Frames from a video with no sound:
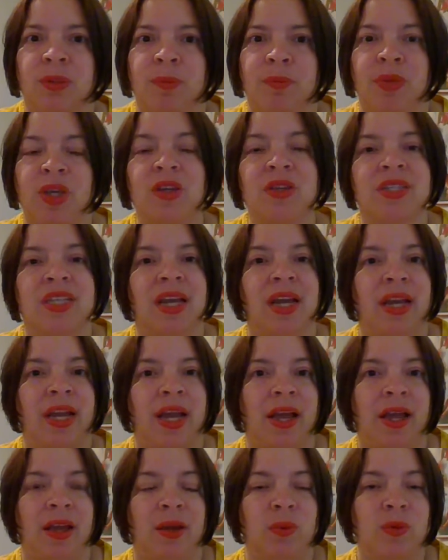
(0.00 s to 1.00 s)
because
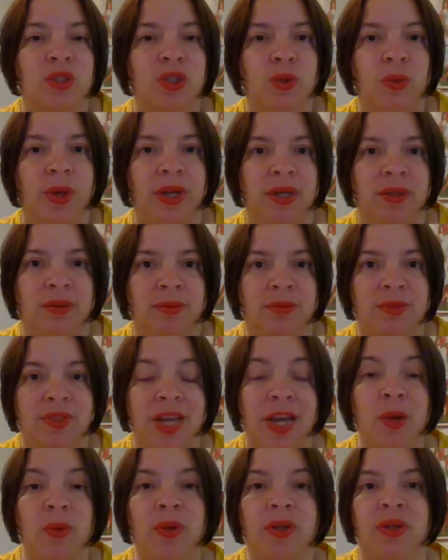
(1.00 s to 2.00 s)
I was doing
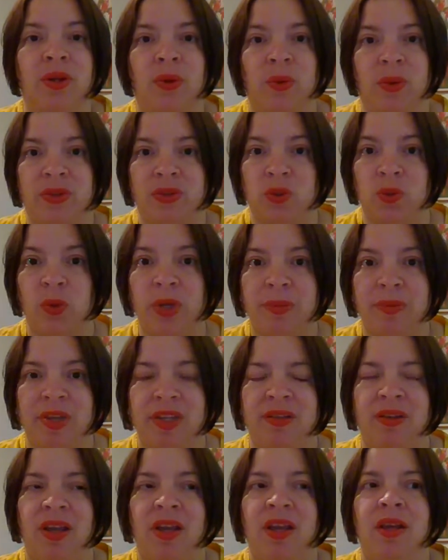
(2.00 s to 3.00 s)
taekwondo and
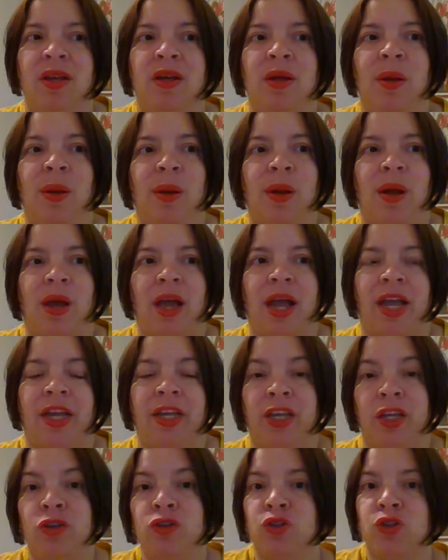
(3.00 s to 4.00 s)
swimming, I
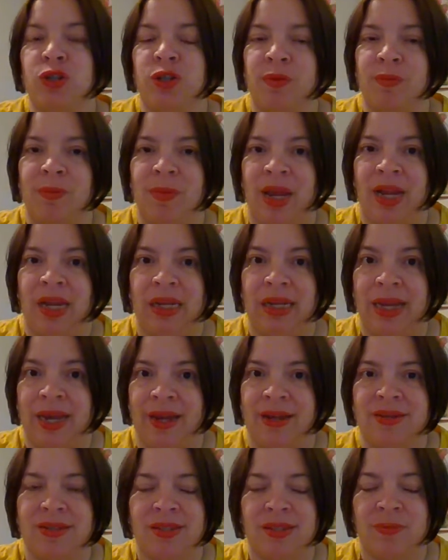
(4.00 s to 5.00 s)
injured my
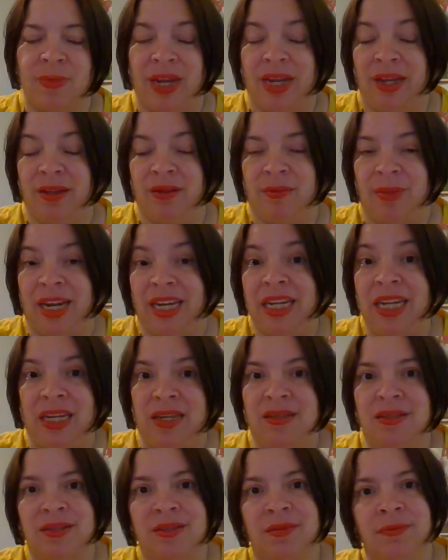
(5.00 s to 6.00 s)
legs, my
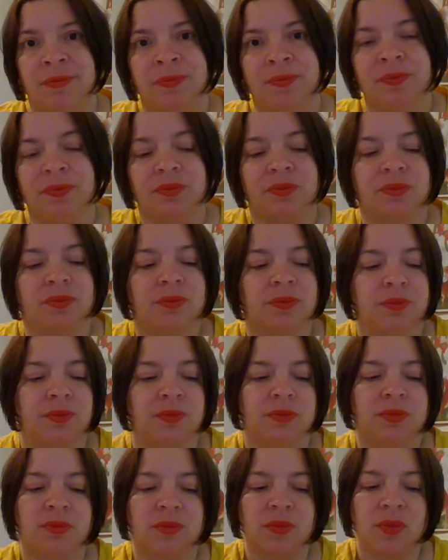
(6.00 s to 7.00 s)
knees.
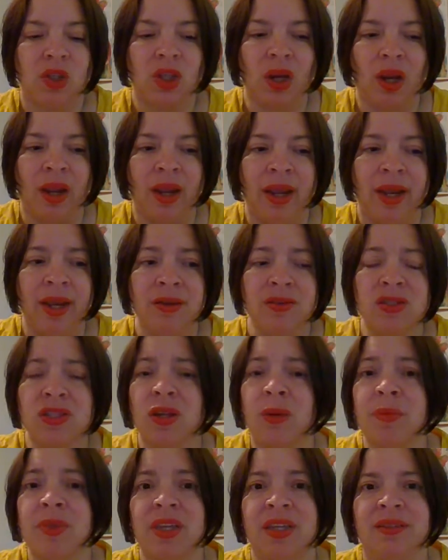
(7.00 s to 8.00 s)
And
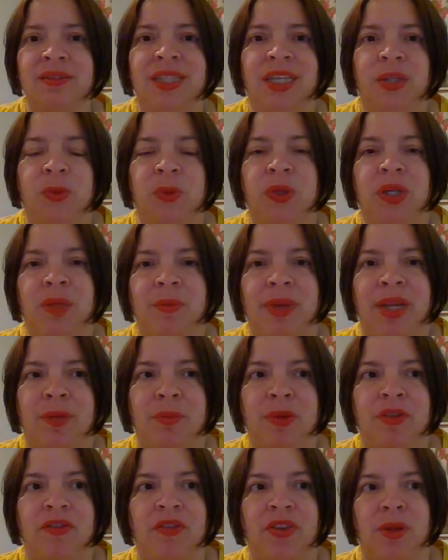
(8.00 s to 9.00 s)
something that really made
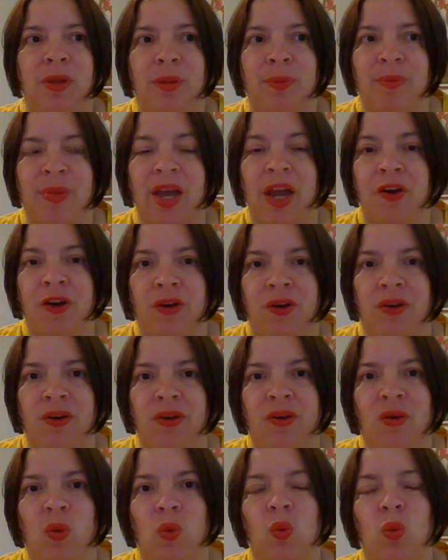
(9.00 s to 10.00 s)
me feel better